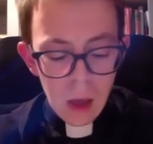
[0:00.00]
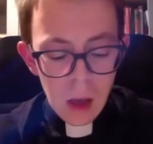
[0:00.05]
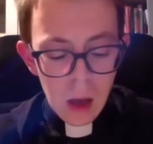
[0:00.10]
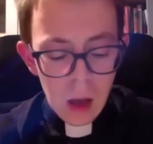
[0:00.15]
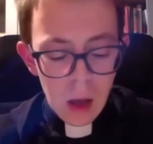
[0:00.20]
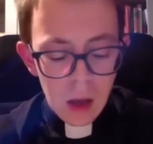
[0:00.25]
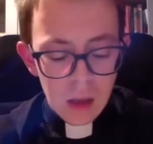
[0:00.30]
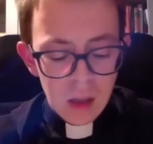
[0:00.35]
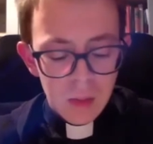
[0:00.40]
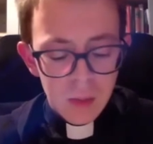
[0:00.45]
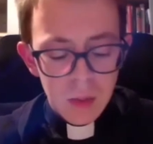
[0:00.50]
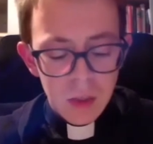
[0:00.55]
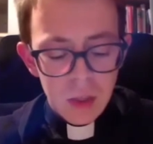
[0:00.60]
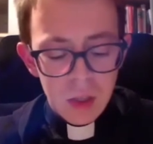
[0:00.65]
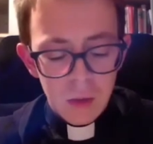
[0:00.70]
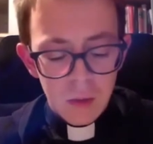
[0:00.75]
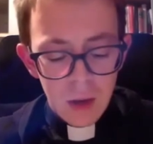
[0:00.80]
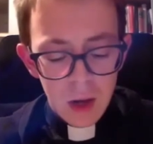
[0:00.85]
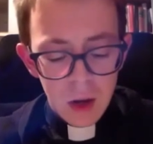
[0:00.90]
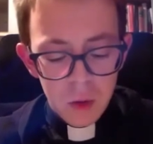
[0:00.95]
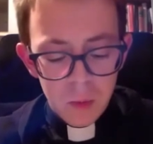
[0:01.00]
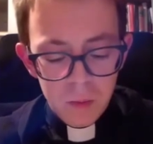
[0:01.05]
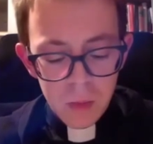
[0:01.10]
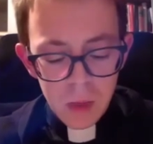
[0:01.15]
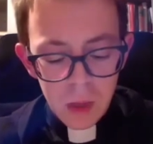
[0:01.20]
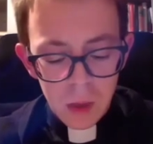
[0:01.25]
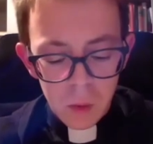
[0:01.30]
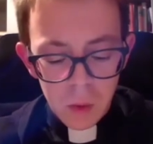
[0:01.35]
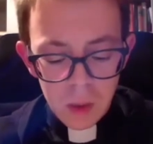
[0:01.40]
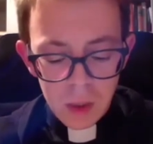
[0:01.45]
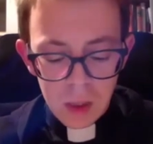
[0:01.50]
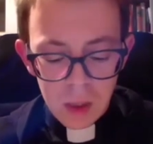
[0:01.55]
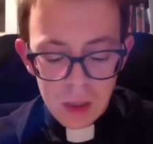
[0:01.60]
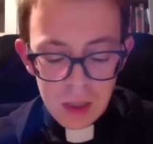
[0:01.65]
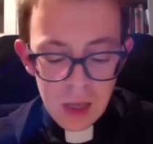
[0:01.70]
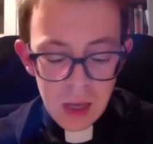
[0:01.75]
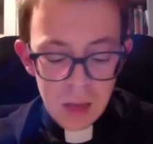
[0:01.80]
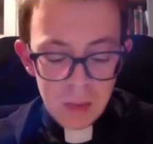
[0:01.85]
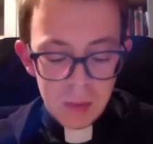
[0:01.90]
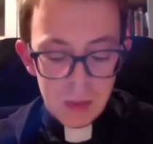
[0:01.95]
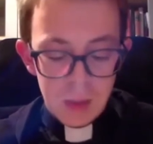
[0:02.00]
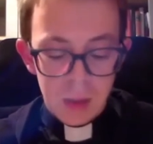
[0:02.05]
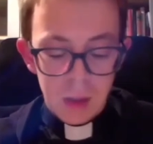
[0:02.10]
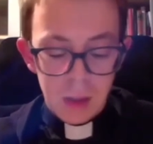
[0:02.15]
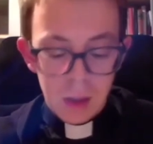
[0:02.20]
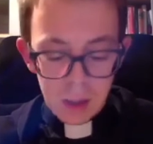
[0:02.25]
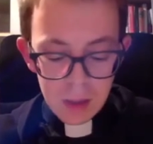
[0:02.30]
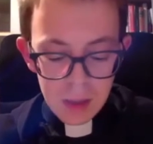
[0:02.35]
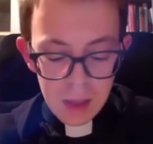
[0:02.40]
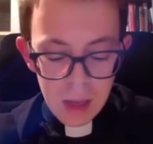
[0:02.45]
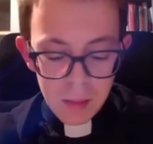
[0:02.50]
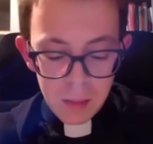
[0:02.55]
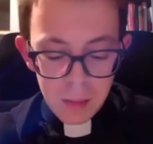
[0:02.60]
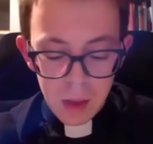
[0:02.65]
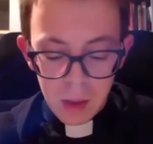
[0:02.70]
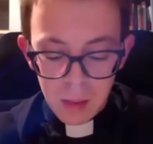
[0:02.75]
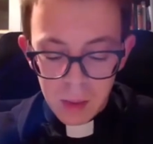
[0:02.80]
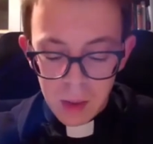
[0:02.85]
Assmann's development was accepted